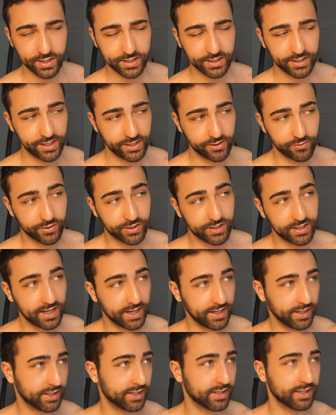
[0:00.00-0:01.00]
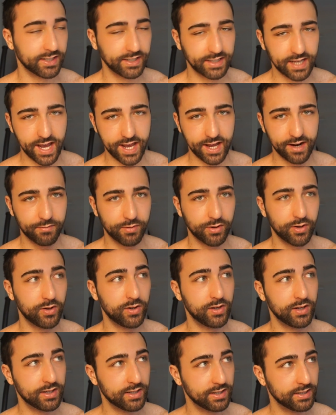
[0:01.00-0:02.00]
steroids like
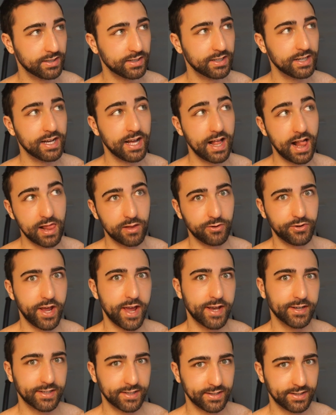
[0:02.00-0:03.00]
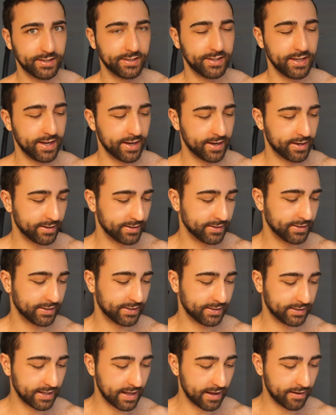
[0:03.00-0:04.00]
Dianabol, halotestin and
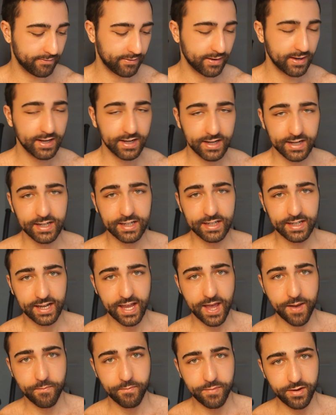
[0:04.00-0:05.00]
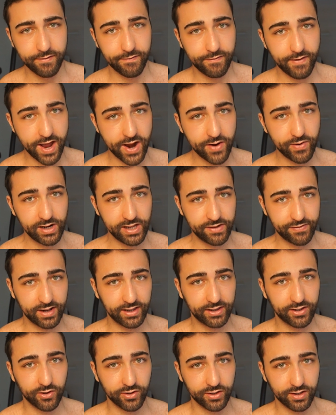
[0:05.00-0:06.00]
stuff can be very
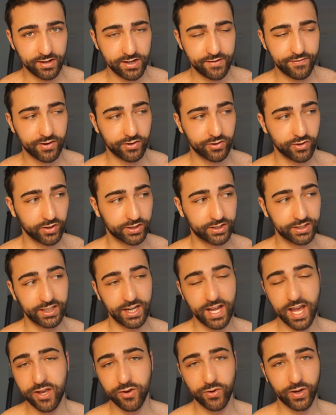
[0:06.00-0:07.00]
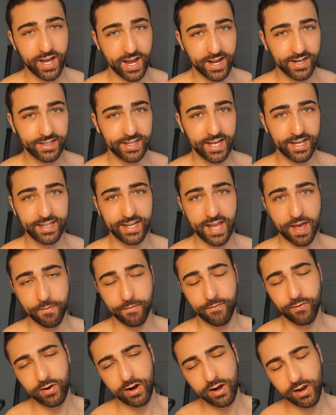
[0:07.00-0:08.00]
liver toxic, and you can take them
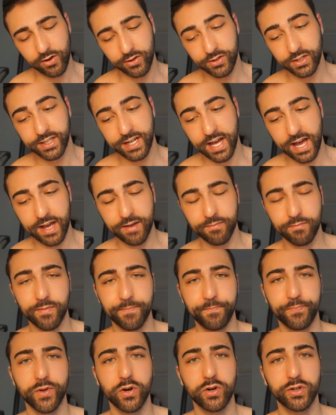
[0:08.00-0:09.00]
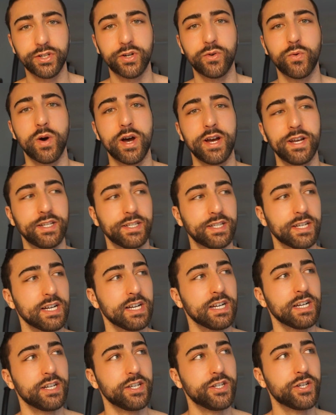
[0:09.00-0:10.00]
for a long time. Otherwise,
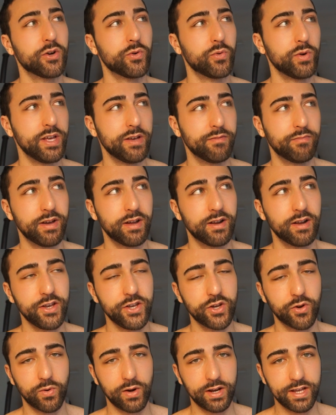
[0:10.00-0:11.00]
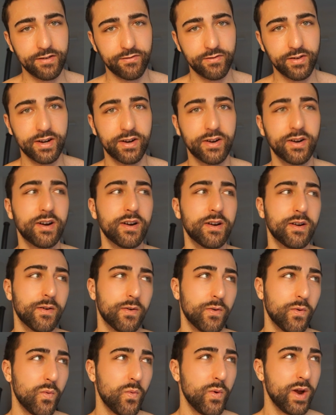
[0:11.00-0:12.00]
your liver
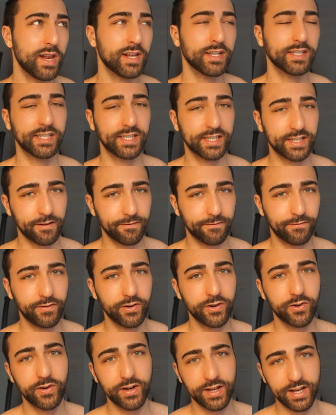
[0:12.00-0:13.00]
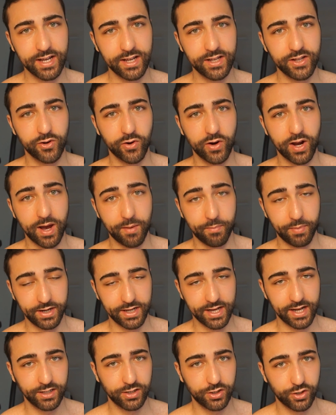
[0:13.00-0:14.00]
will suffer and your
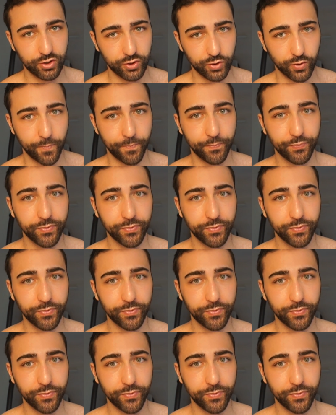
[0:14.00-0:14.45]
appetite too.